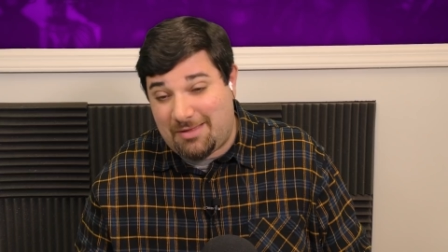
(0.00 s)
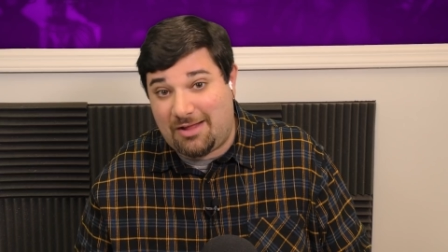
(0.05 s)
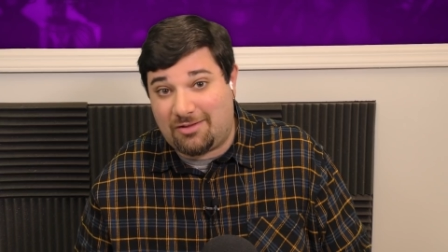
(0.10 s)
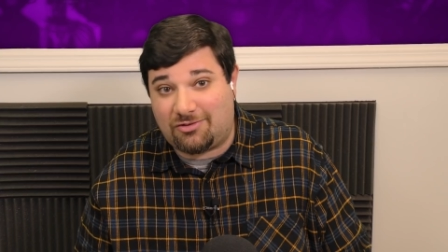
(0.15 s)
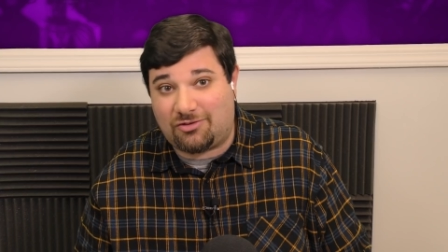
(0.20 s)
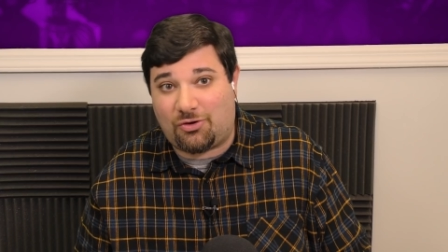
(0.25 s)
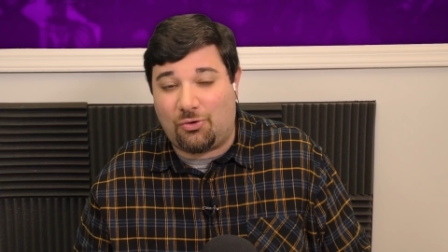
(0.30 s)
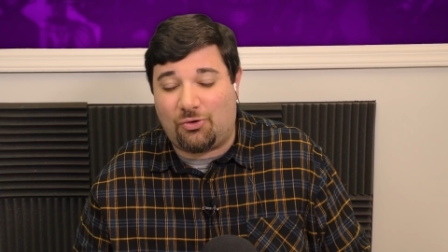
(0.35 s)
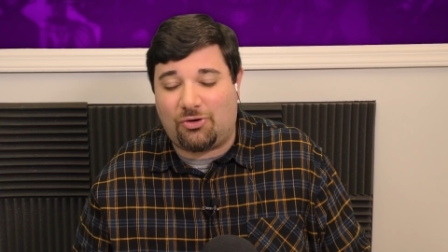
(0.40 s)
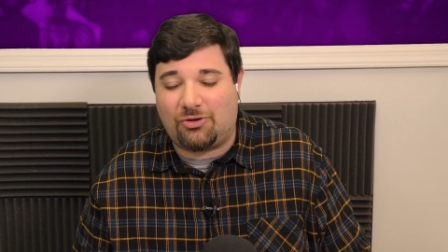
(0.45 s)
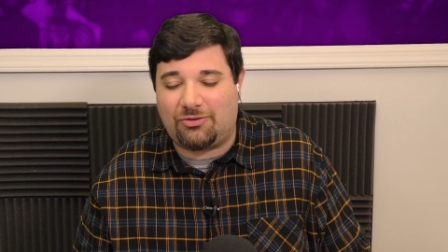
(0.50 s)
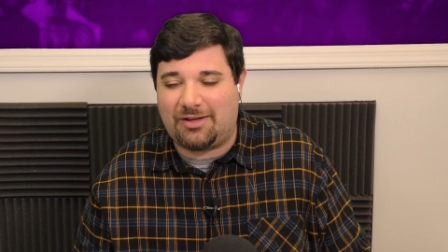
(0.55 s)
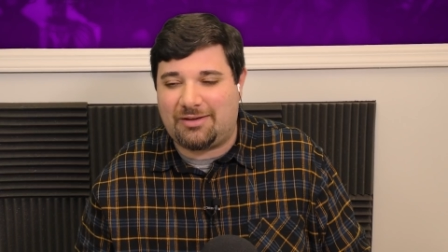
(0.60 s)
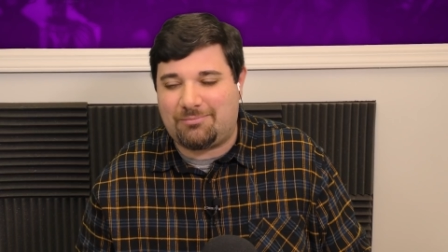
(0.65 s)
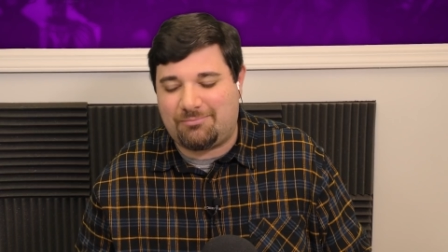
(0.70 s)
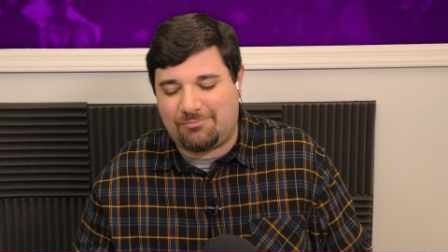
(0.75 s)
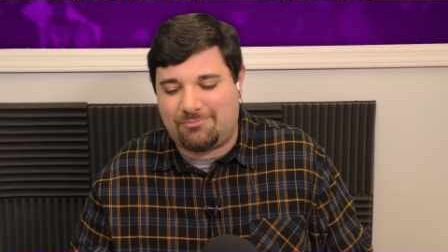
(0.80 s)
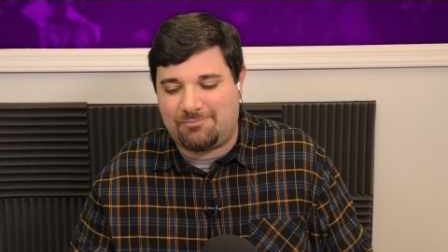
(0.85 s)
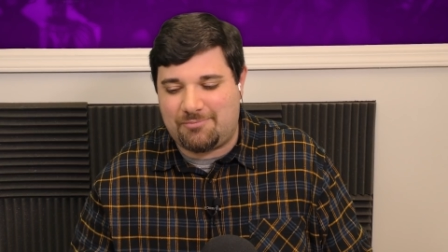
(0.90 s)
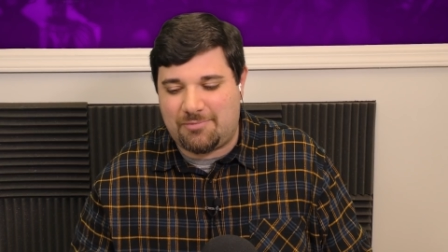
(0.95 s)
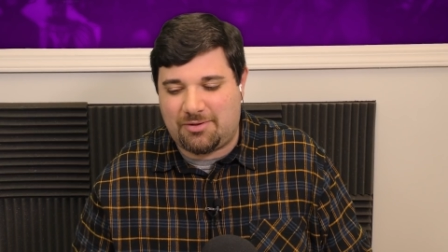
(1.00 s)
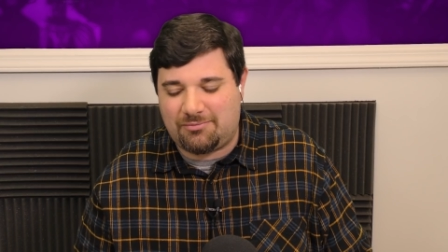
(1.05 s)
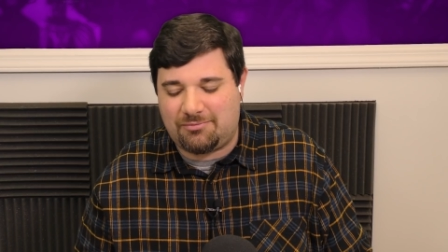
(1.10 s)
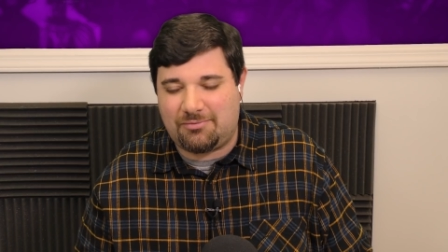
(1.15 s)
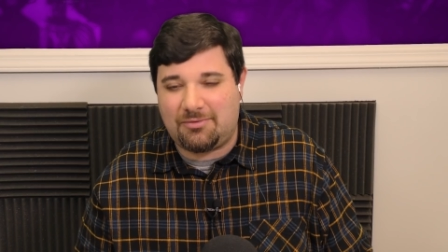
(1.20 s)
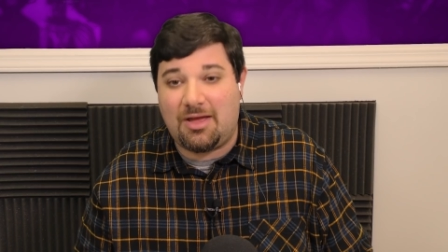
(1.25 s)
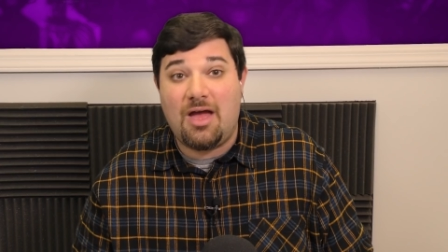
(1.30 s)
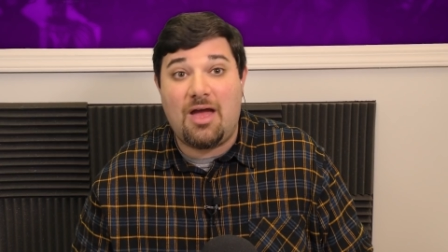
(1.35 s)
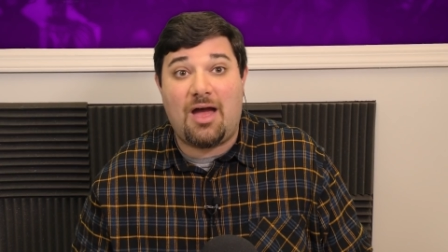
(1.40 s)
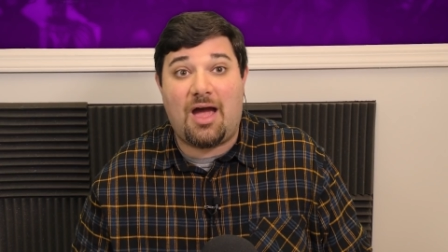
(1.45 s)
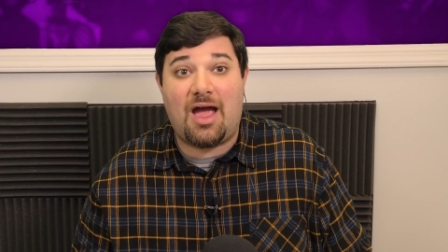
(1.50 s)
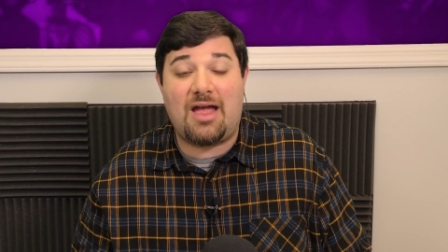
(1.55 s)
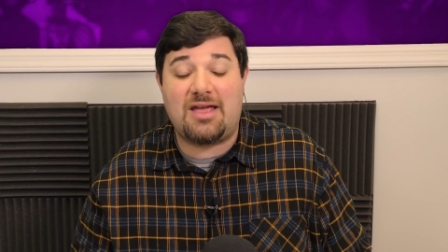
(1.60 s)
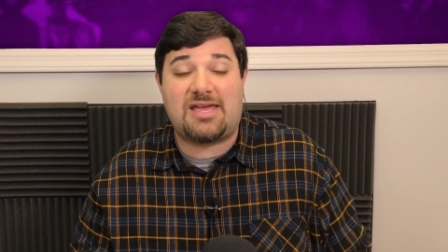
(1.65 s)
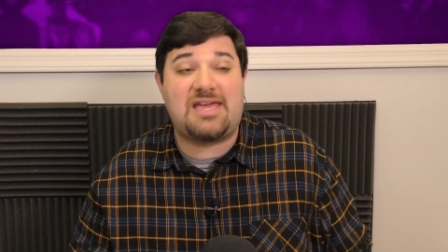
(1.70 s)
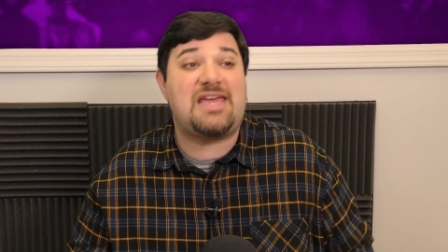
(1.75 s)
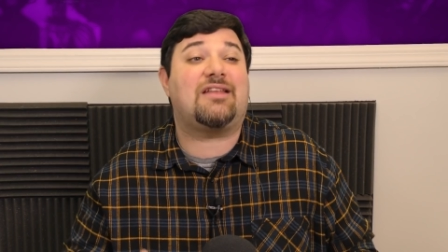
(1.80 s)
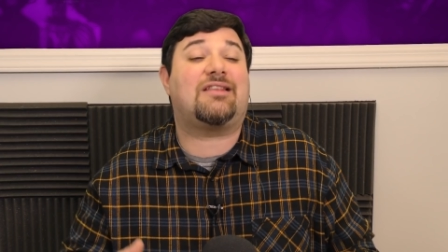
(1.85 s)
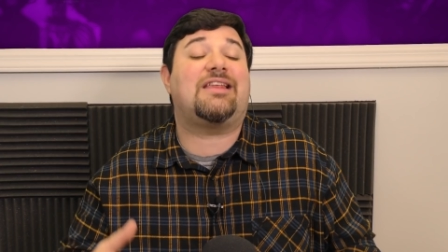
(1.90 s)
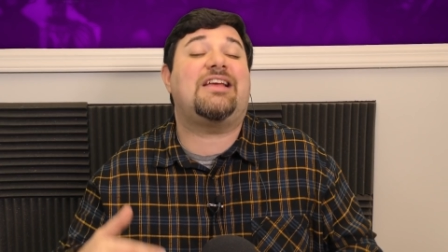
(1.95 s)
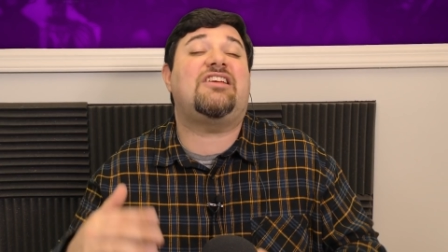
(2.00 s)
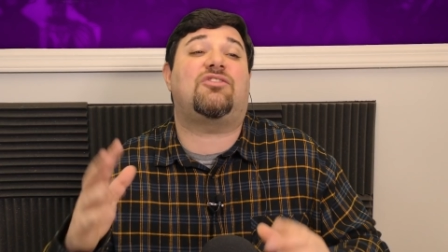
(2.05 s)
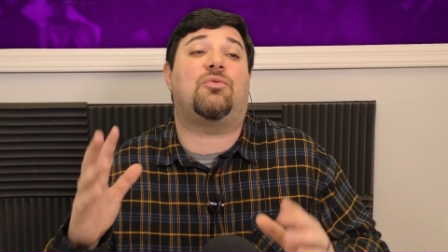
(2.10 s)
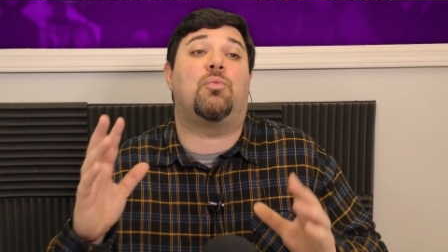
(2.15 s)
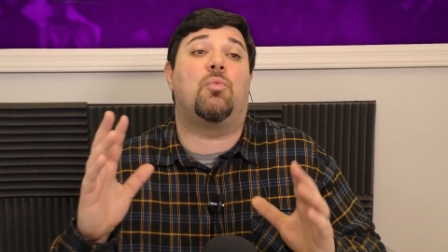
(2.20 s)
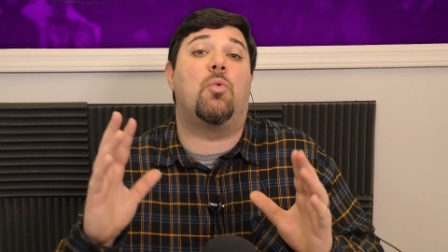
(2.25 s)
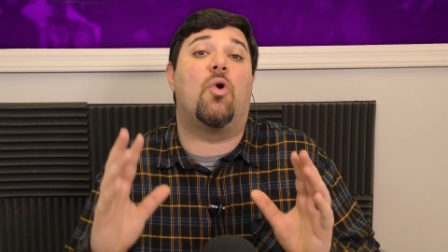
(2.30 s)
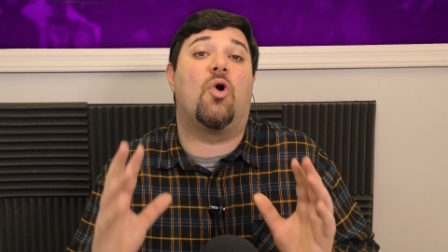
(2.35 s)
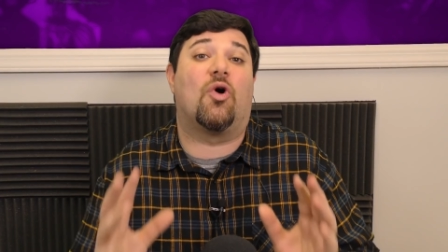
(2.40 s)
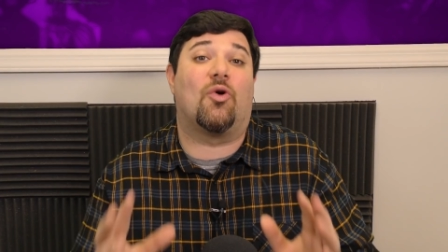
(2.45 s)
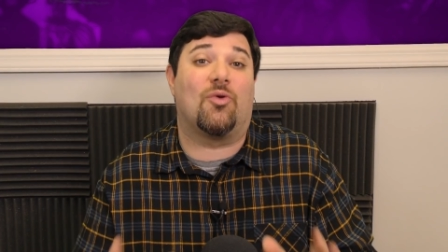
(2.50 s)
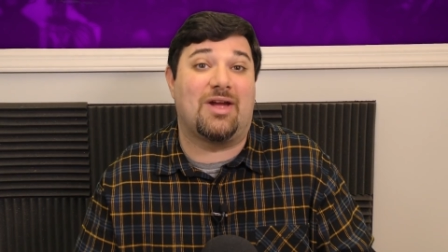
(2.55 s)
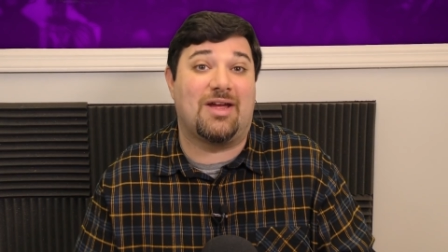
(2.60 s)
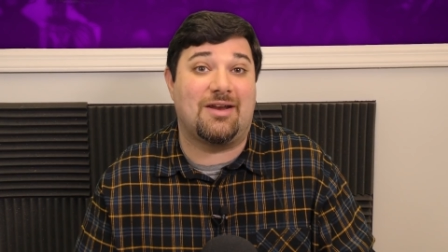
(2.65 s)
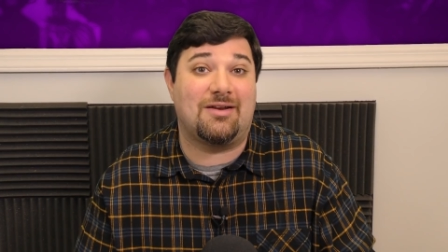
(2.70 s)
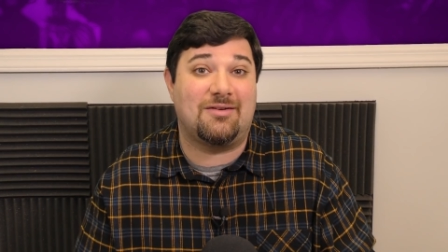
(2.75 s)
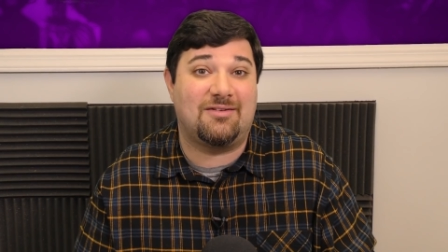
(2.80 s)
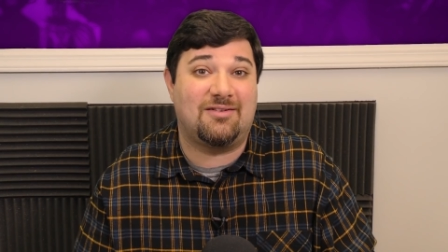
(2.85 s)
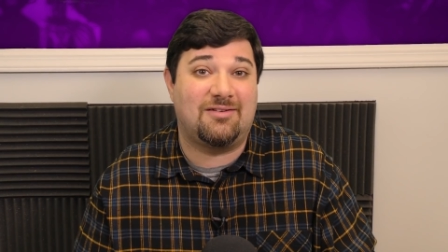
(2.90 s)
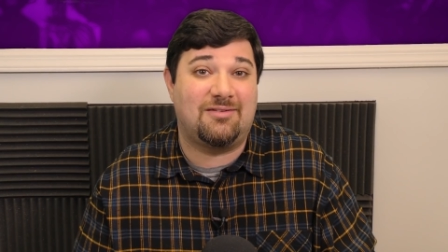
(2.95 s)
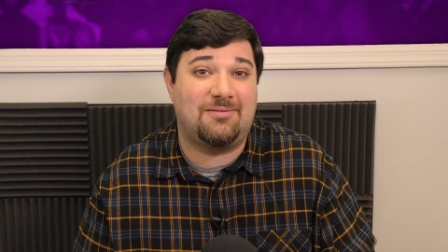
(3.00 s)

that's cool. He at least wore it.